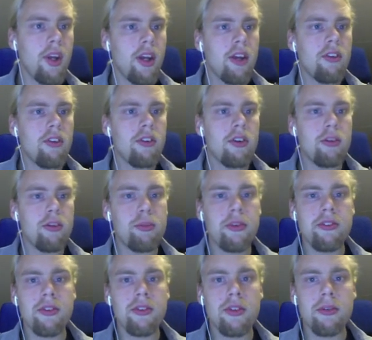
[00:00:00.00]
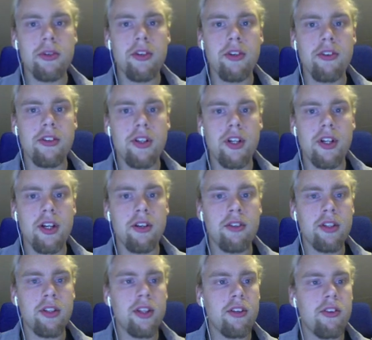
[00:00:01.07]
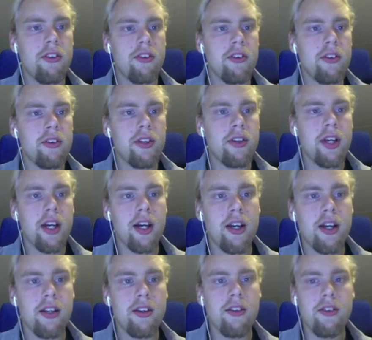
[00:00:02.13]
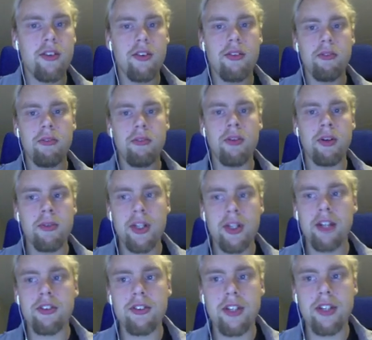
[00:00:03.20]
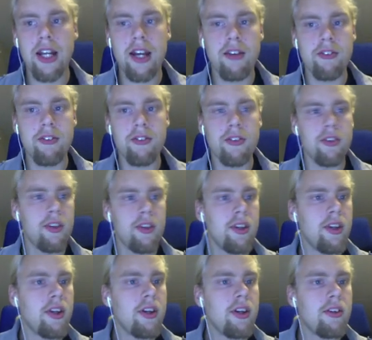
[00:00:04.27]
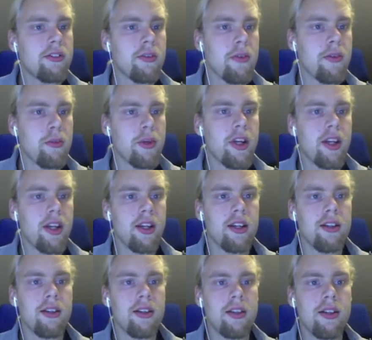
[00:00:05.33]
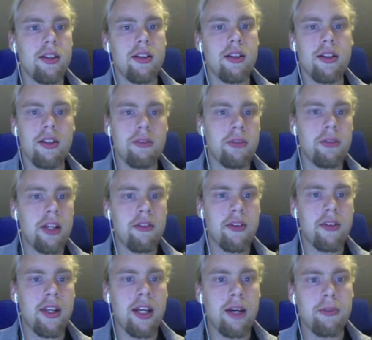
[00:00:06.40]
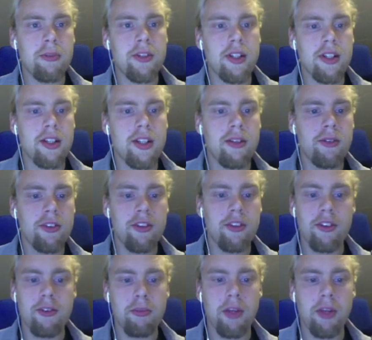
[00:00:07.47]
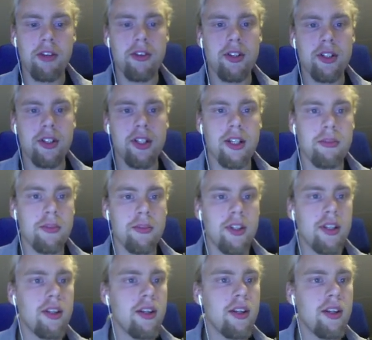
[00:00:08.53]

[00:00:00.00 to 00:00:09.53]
So before we start out, let's look at what we actually have from the beginning. We have the app delegate, which is basically empty.